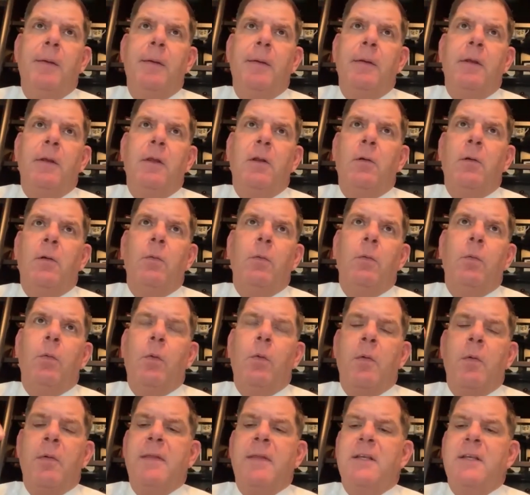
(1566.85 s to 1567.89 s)
you know,
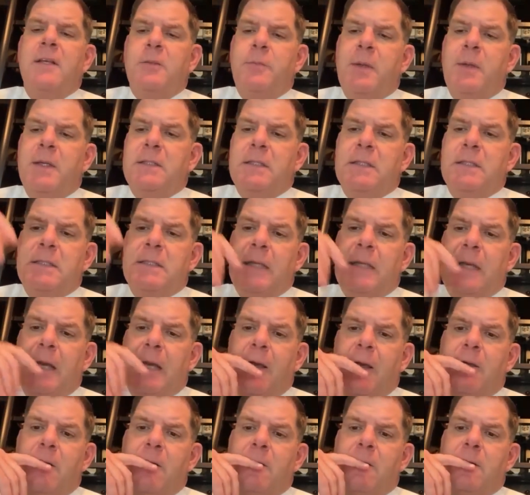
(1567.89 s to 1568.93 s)
we're in this business
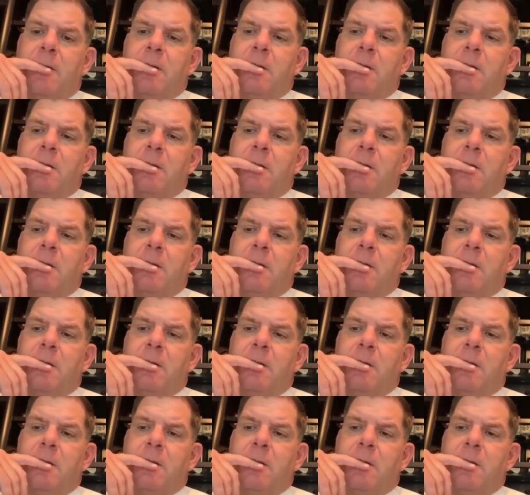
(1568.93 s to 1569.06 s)
together